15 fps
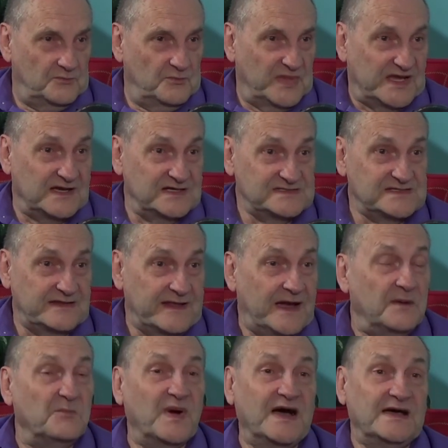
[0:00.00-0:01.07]
because of
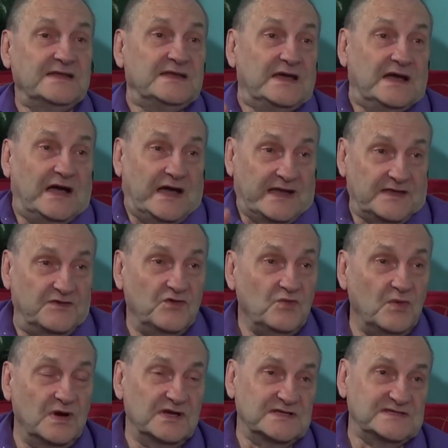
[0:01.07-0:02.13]
that. But I do
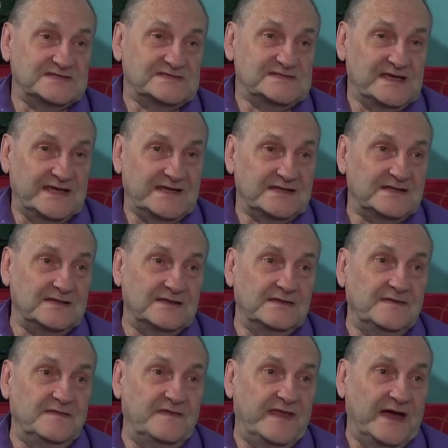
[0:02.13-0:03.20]
want to say
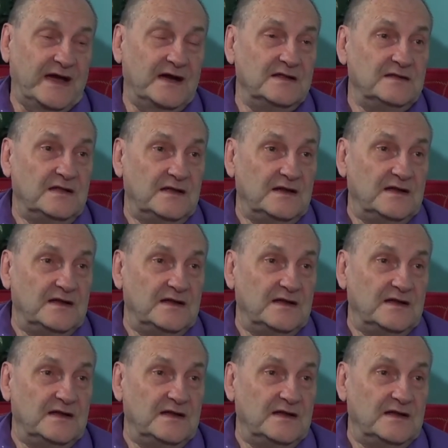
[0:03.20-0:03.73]
that